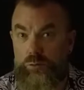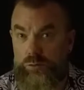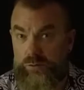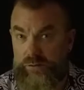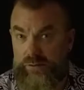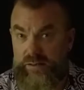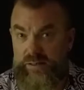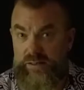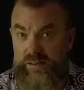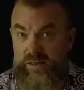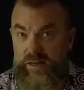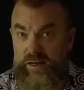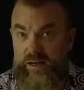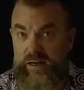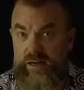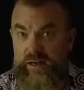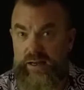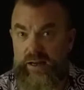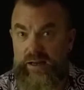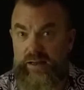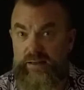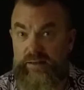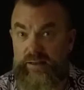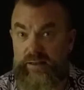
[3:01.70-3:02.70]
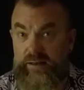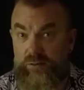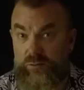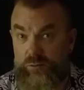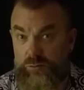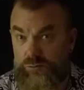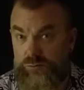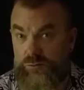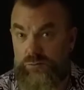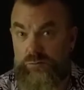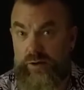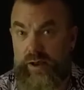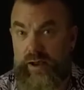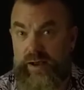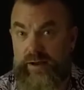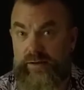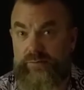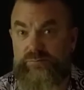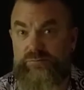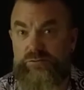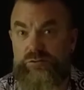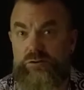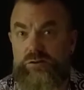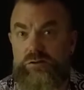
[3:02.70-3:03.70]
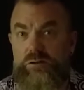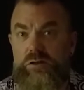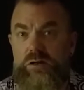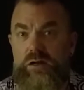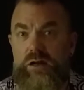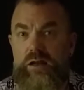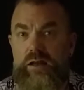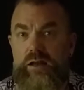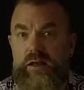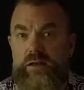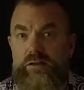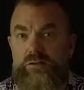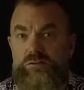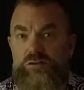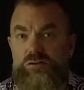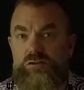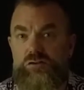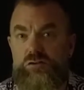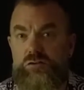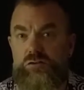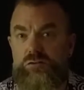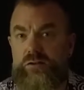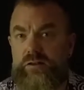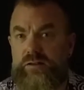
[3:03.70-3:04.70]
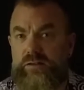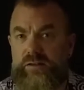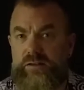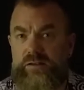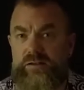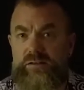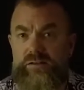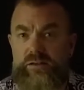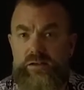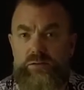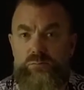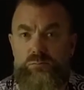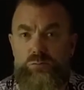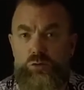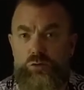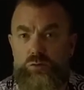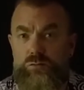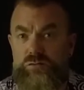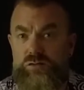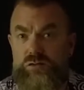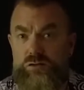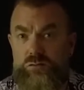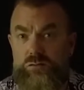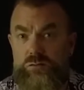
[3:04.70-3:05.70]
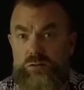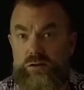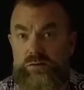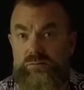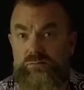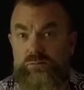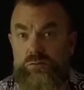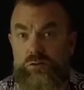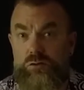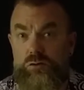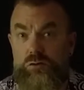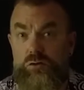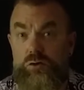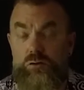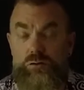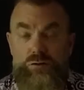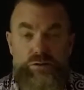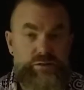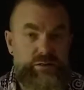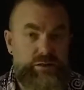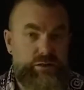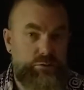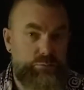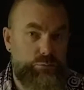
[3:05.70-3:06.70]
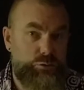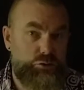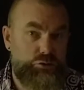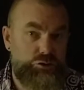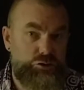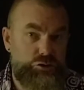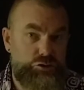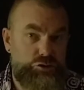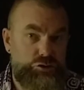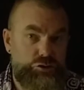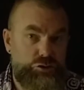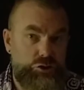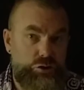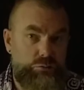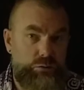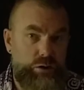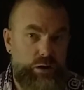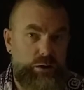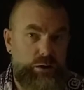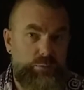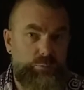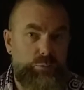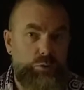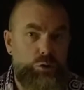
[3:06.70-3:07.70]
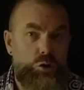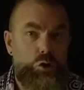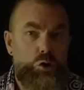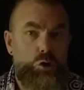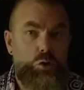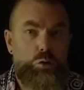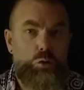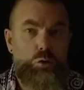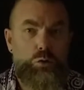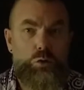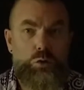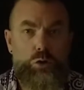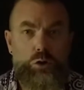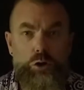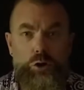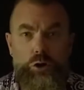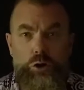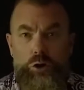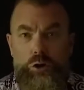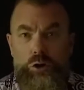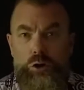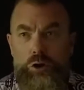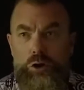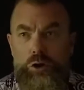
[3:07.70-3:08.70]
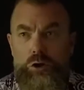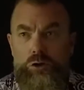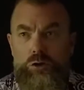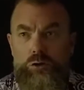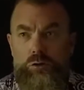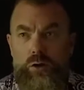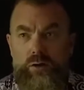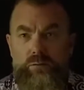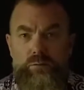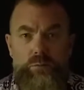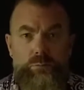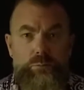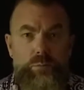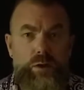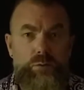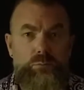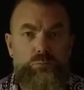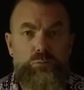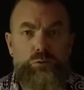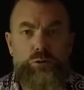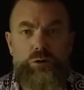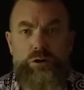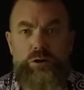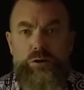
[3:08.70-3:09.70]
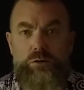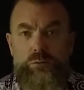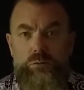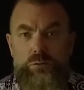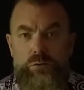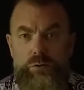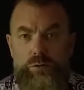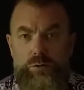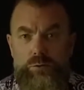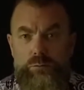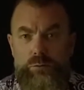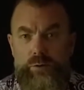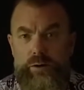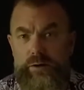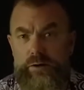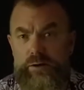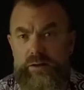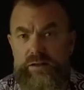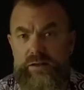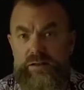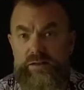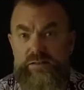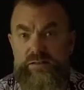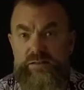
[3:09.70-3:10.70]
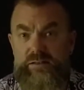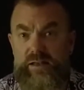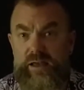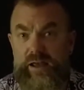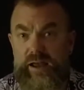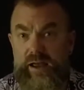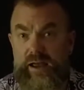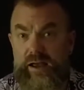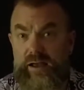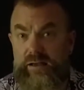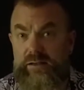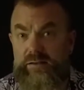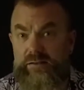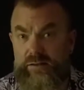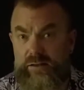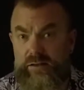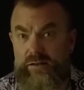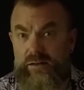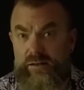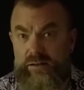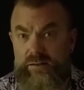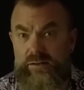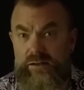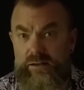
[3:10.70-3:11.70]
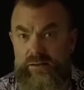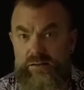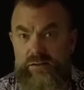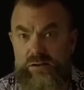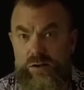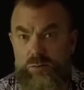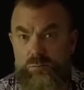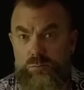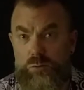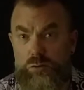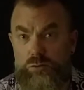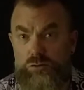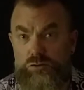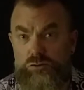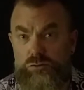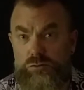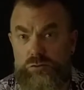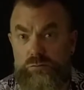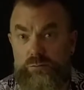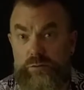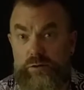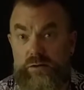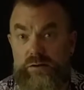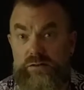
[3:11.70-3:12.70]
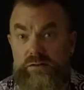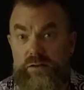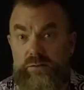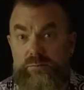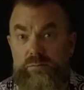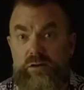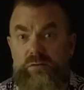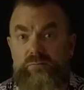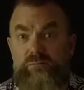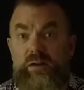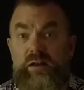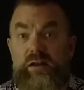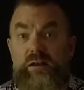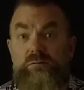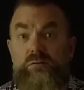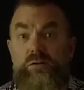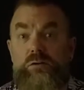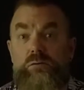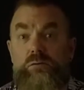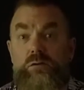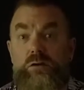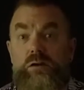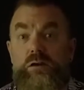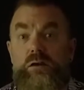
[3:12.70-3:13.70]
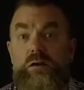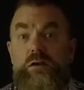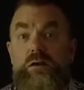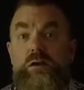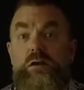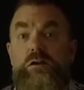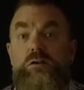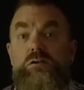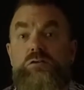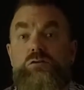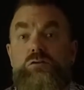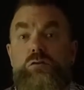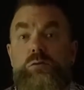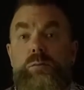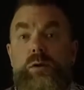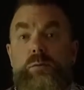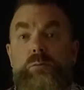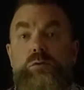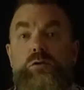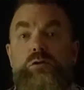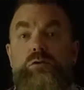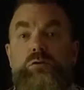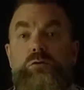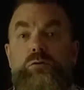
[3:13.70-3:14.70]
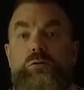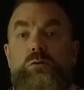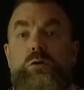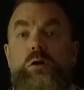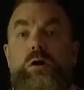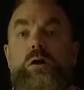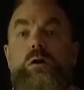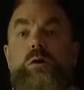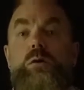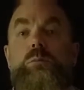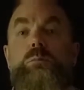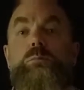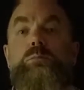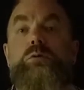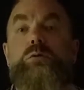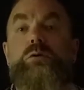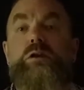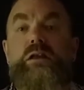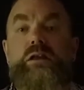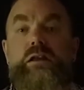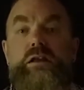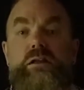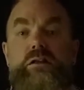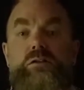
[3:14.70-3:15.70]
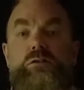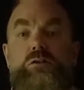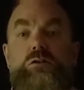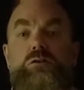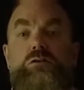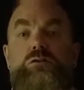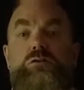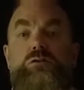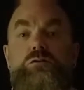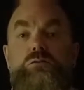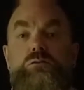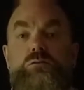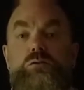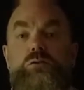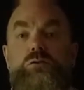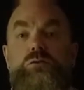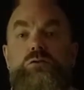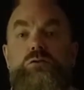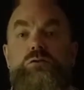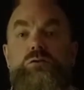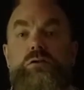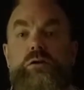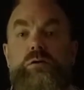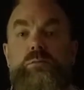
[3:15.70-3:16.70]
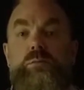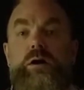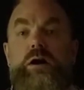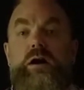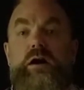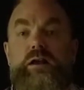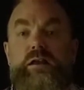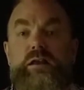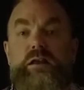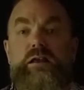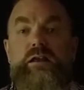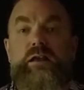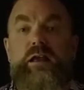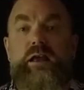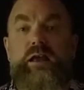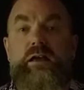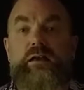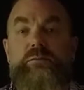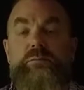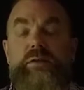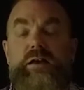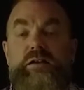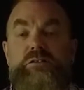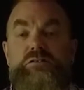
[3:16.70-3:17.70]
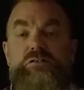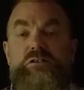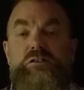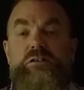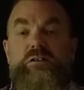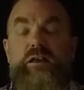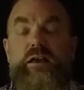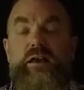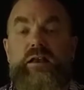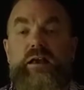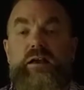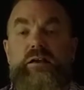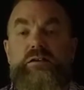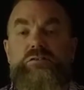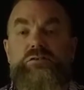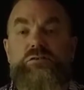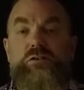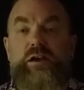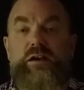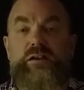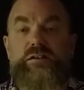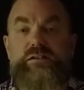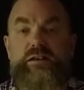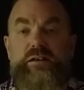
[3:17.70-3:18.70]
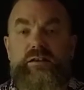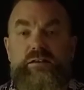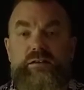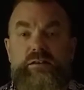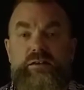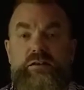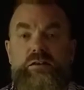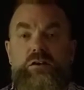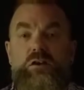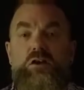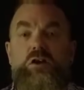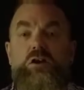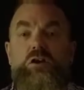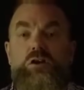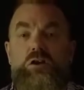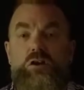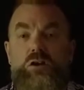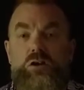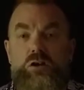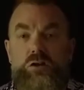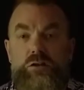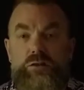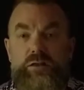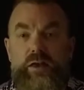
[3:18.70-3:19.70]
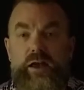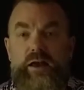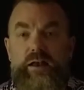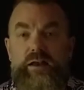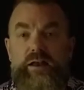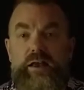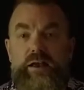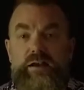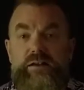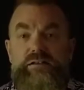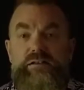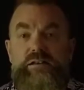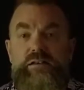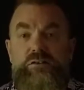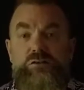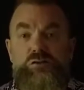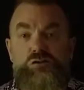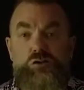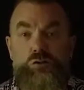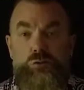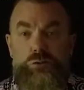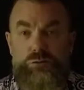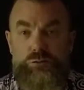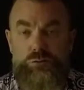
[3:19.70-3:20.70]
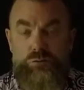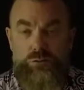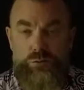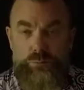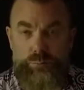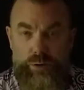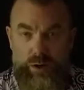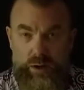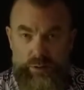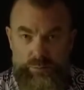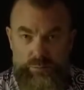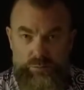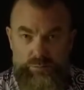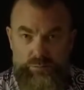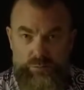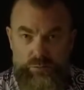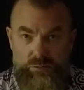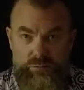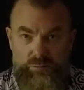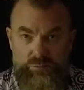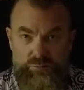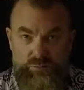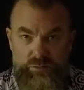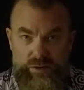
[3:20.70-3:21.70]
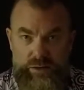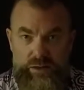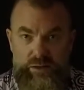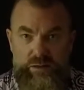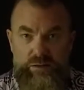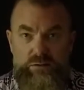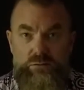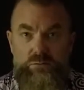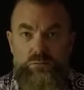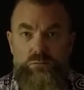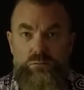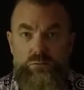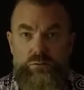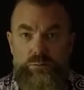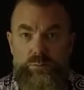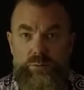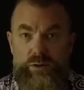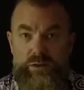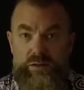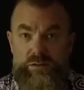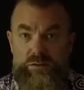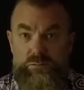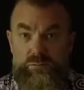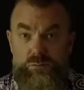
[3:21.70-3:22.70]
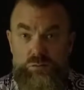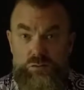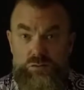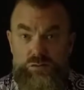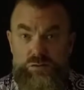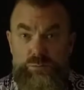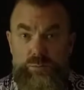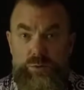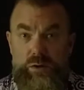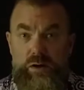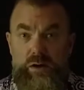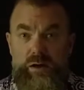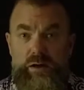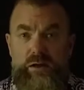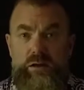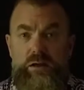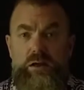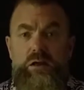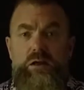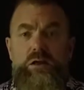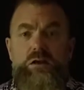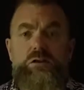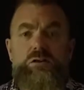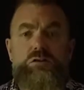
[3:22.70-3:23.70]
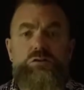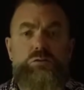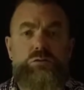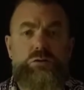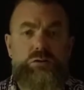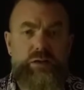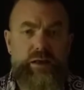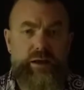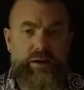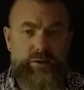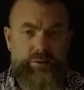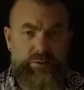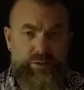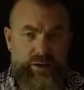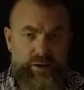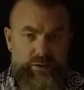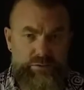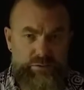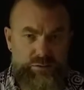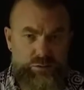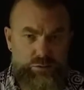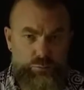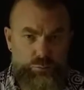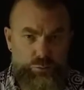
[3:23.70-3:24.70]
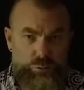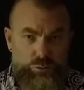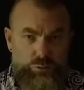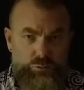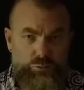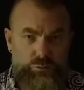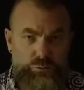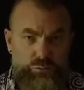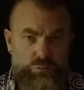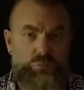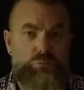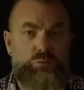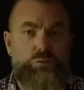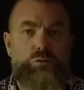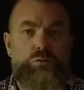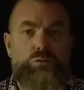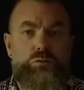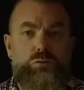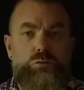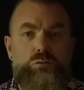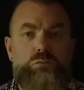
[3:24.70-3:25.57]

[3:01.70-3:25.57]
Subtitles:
listening and then also after. And just know that things can move. So if you're noticing emotions show up, or you have a memory or an awareness that has an intense emotional awareness, I'm going to invite everyone to remember to breathe through their body and imagine that as you're exhaling, that exhale is going through the bottom of your feet or the base of your spine to allow that to move through.